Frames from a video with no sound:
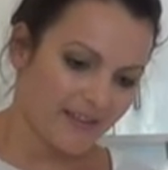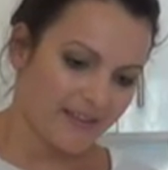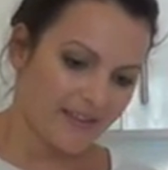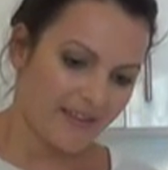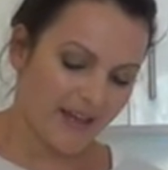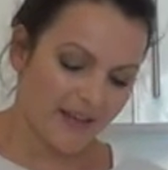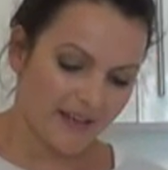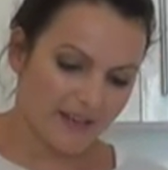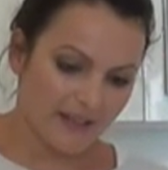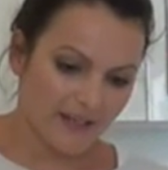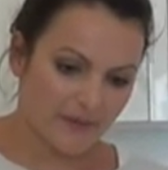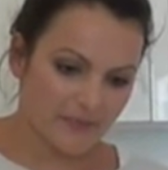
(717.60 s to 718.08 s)

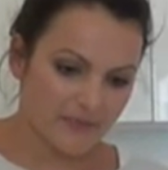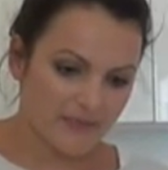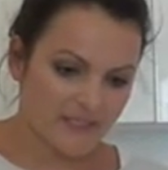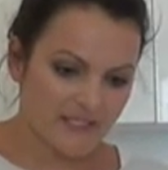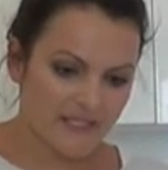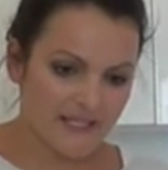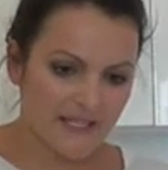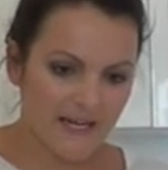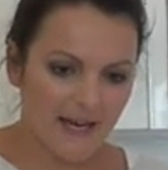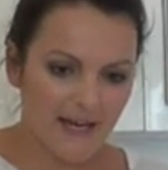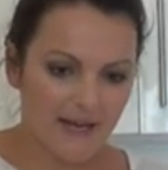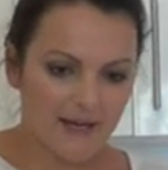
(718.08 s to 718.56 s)
That comes
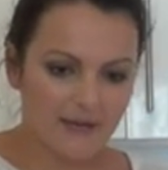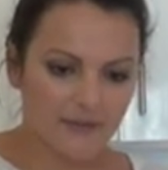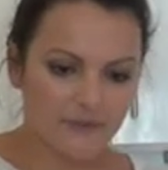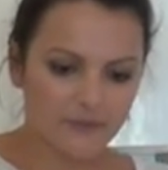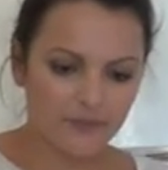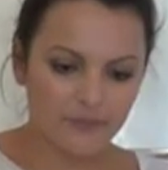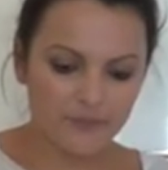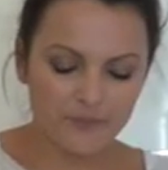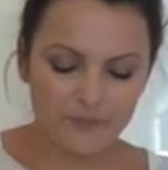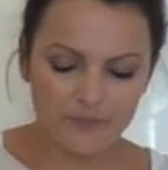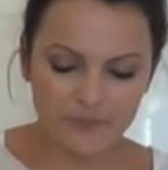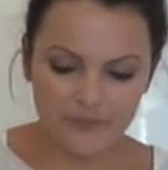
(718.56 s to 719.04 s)

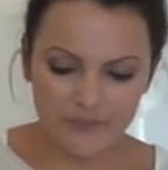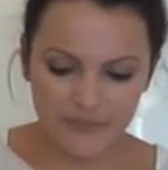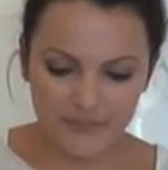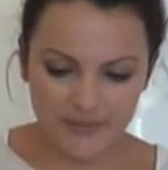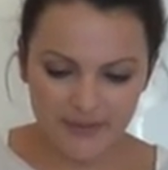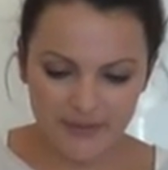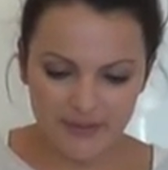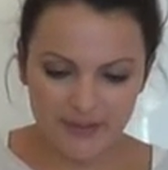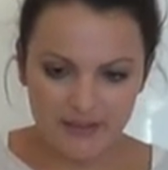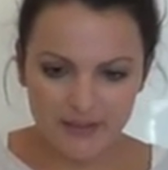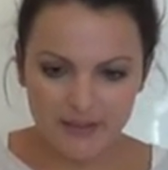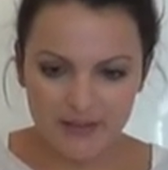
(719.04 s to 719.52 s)
down,
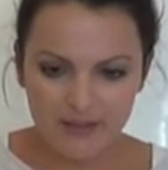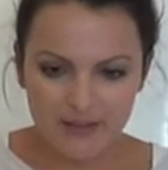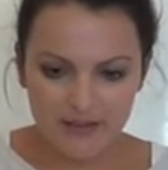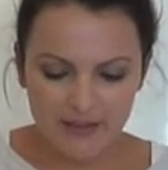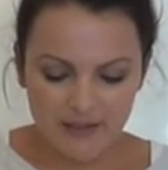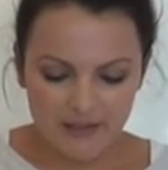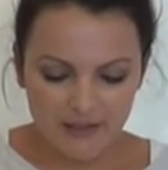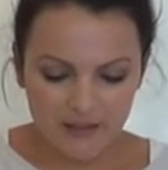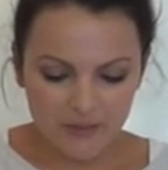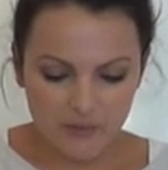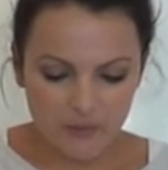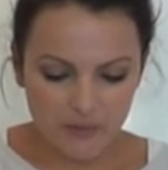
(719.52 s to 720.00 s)

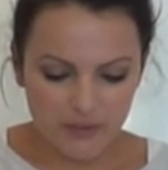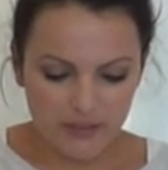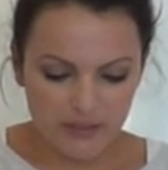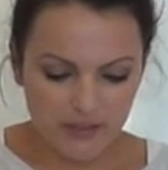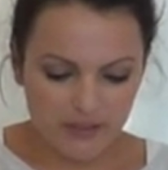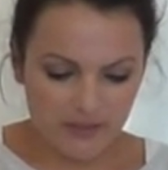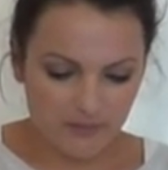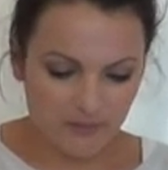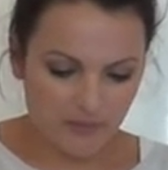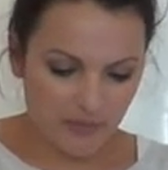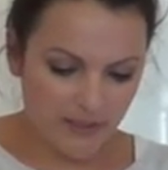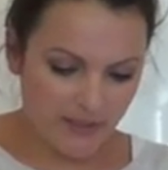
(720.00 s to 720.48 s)
and we
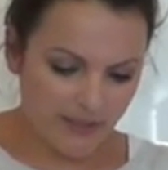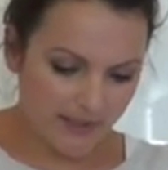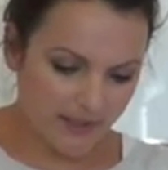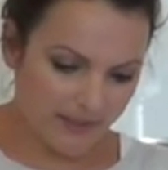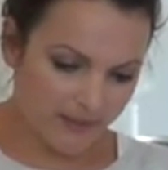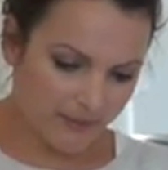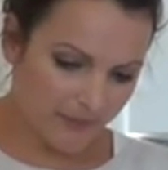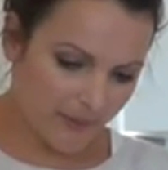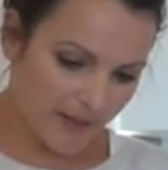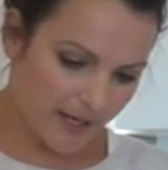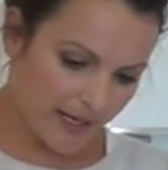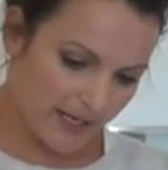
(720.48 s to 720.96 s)
can
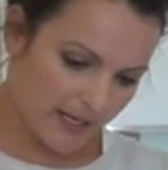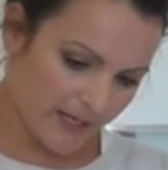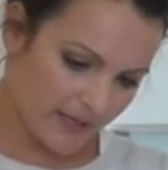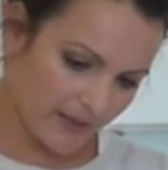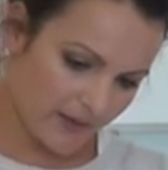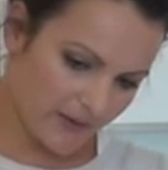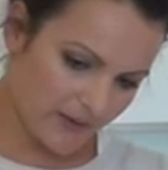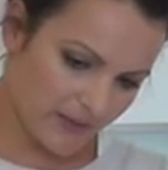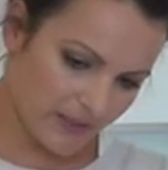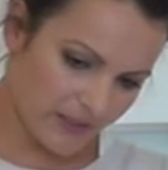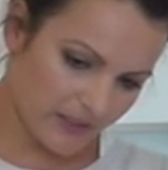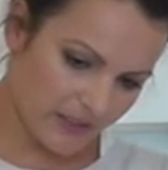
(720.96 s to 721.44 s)
peel away